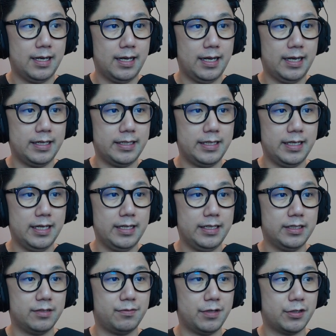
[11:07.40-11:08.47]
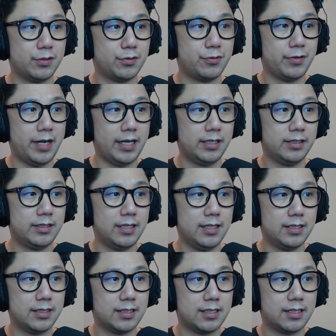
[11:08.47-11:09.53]
And here in the registry
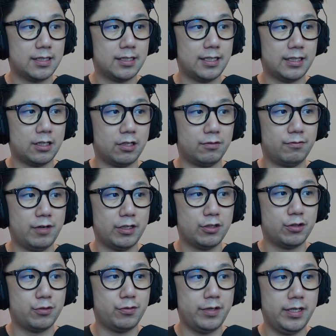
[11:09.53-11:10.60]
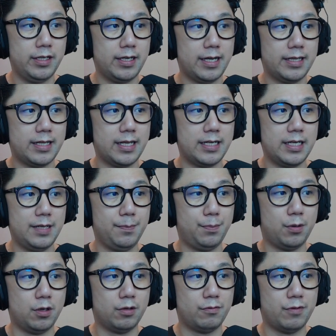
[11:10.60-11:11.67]
editor, click on registry and then
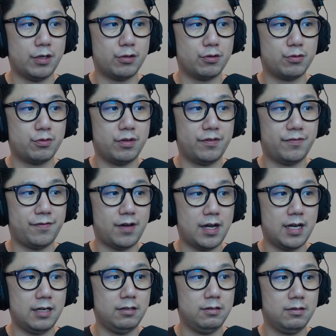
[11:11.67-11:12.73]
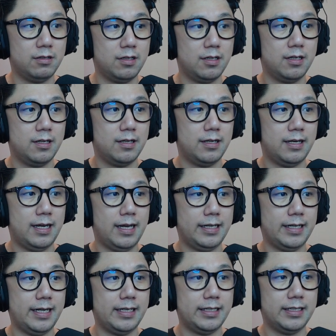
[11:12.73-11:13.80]
import registry file. And
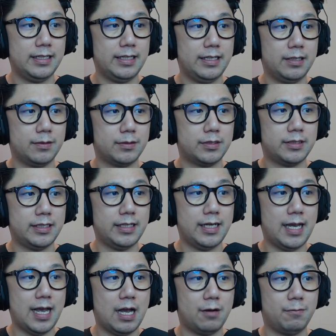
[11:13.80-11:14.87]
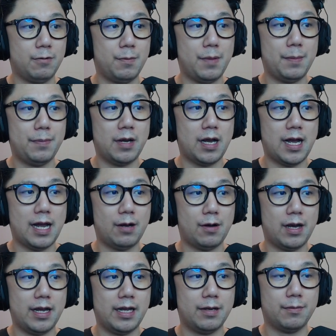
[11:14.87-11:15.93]
then see how, remember how
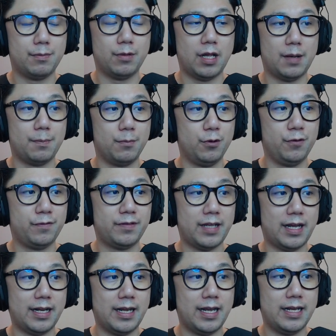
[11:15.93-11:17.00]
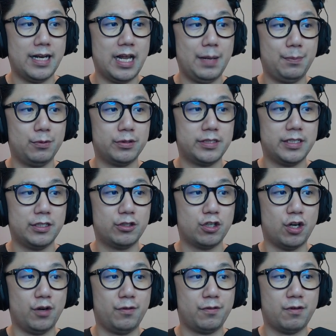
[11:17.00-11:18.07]
I like move that enable signature
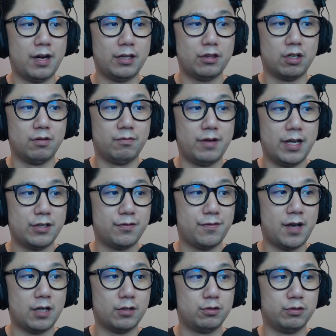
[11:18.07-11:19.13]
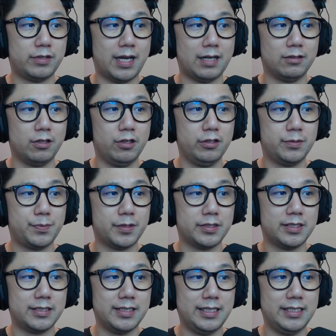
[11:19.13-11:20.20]
override.reg file to downloads because
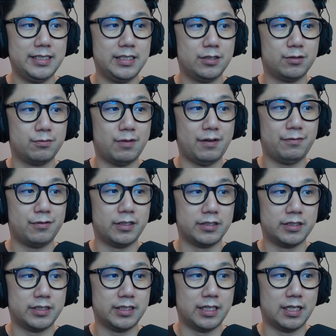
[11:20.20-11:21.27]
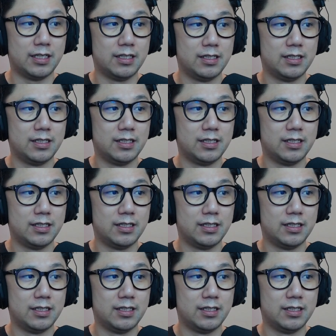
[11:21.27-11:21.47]
it's easy to reference here.